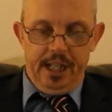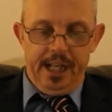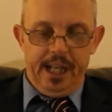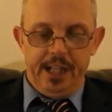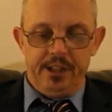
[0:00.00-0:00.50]

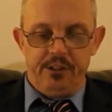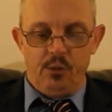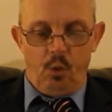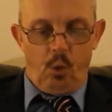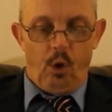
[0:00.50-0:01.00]
and
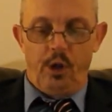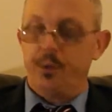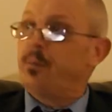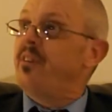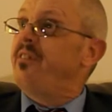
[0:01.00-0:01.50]
or
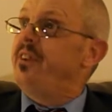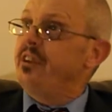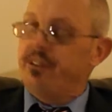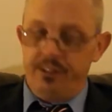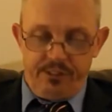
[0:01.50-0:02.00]
the
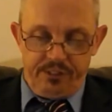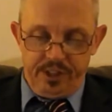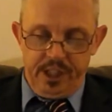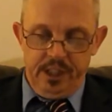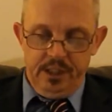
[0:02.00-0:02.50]

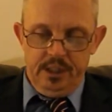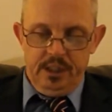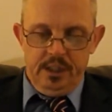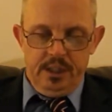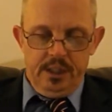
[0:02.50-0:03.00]
proficiency
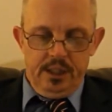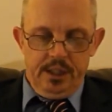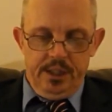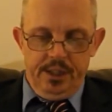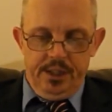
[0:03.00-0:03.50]

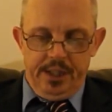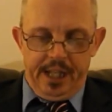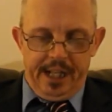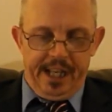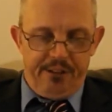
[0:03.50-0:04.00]

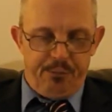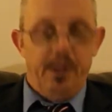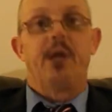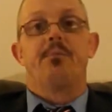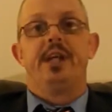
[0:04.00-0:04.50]
that has
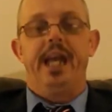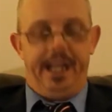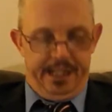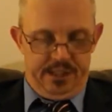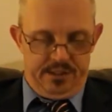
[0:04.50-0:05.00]
been obtained.